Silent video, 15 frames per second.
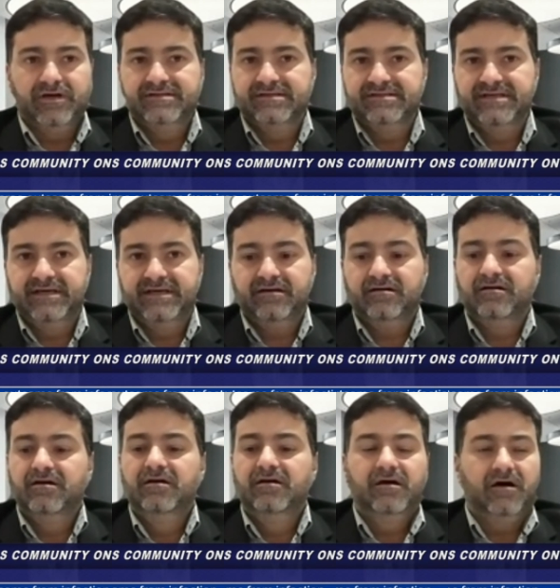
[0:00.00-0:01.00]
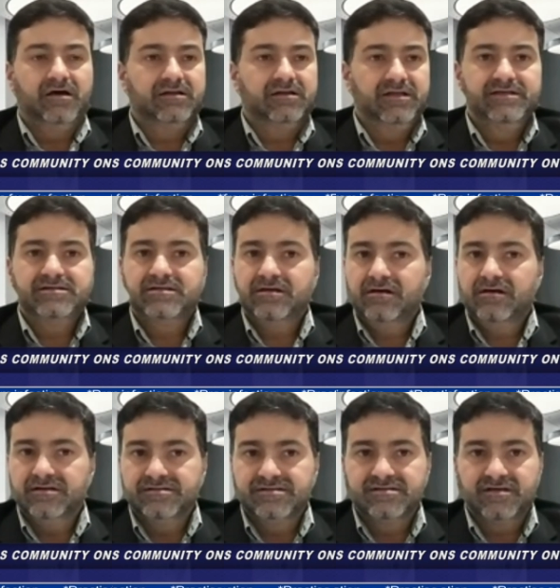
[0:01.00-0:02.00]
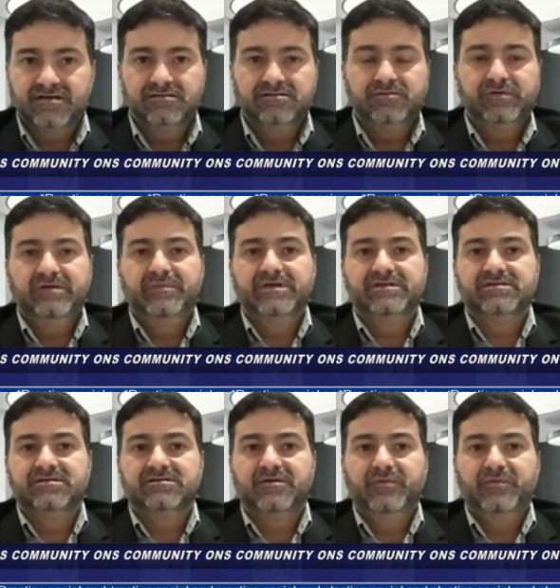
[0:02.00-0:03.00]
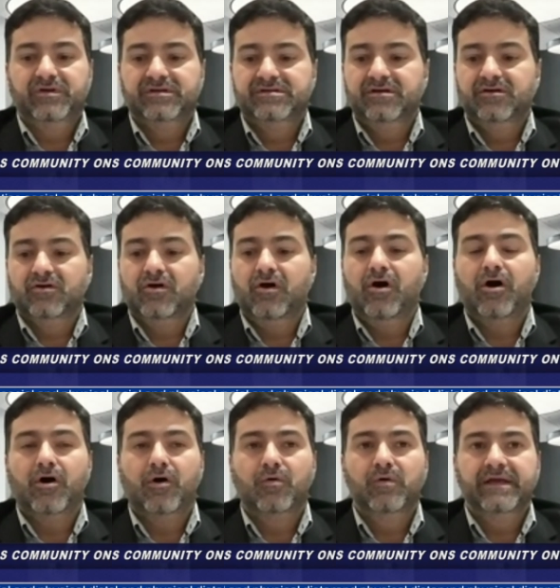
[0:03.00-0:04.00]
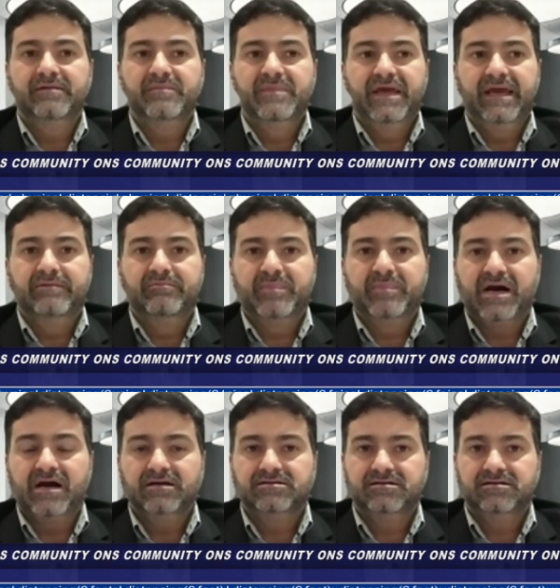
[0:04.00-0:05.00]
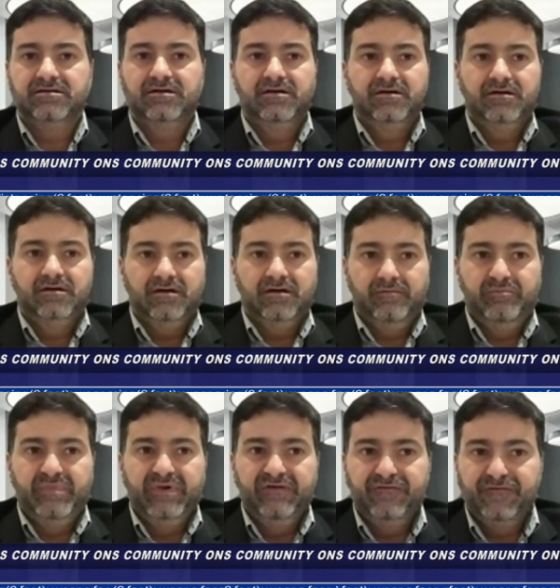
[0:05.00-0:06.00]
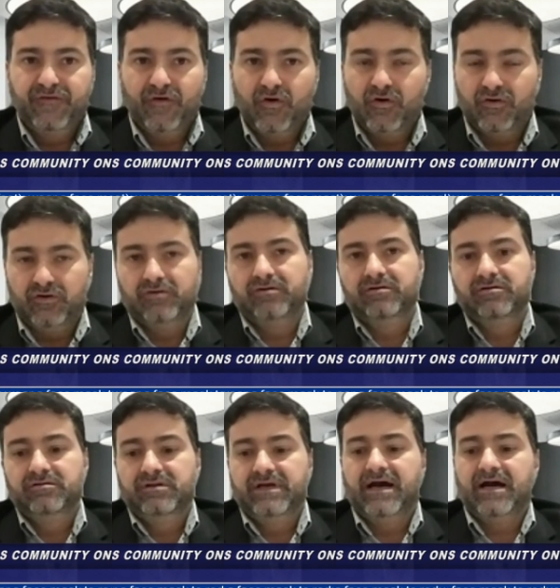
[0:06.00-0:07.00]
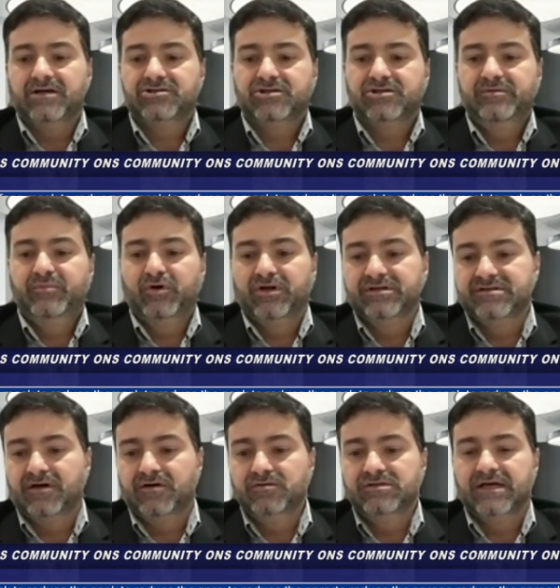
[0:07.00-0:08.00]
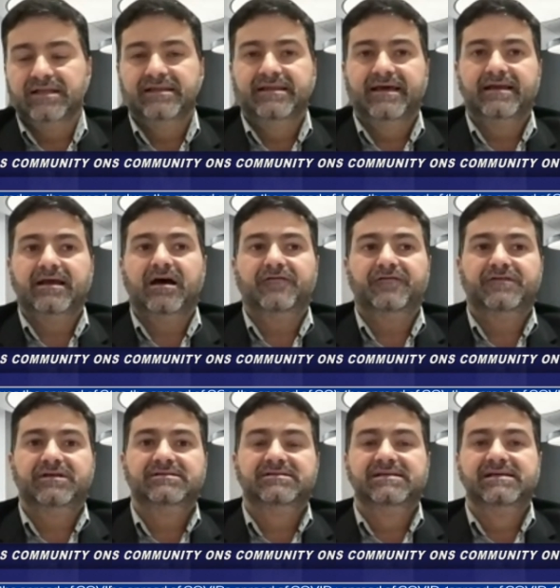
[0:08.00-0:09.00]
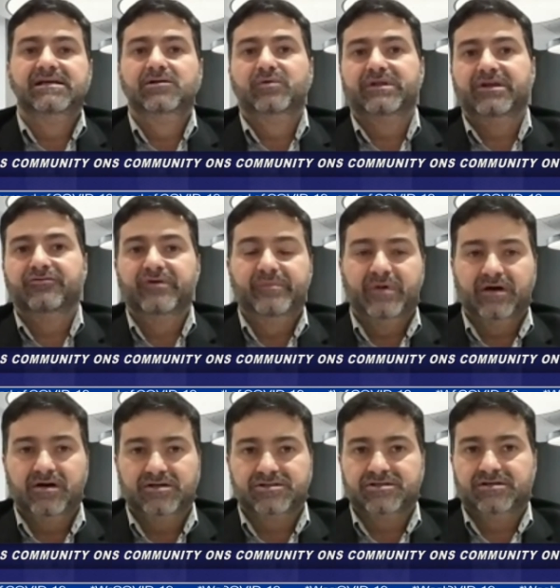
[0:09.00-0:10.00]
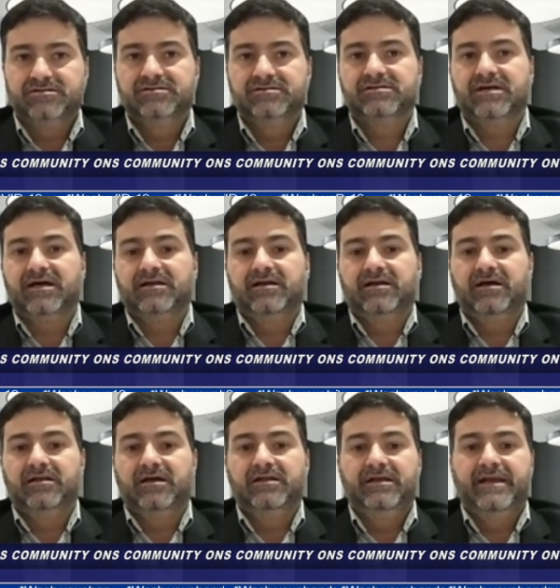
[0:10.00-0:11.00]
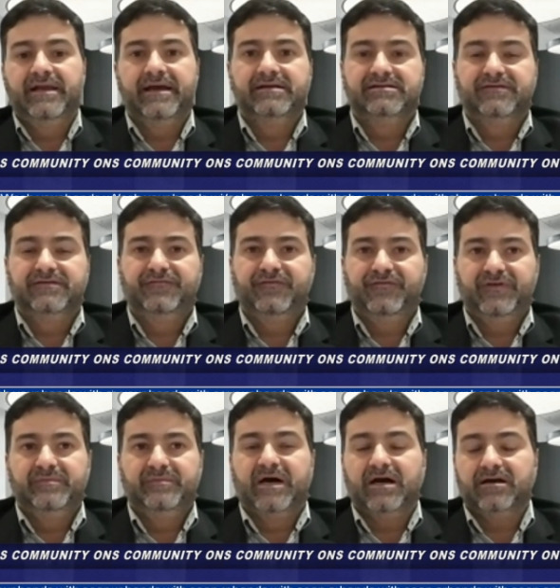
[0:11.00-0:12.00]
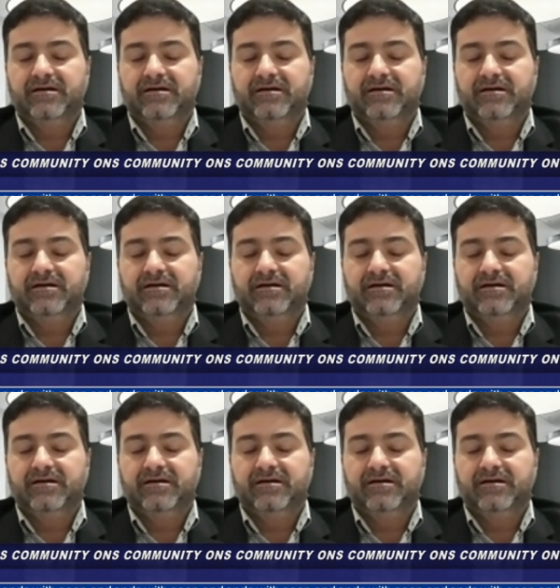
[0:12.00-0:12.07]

to take, at least consult with the business community on how it may impact before they actually put it out and then have to deal with the repercussions and, and, and the negative feedback.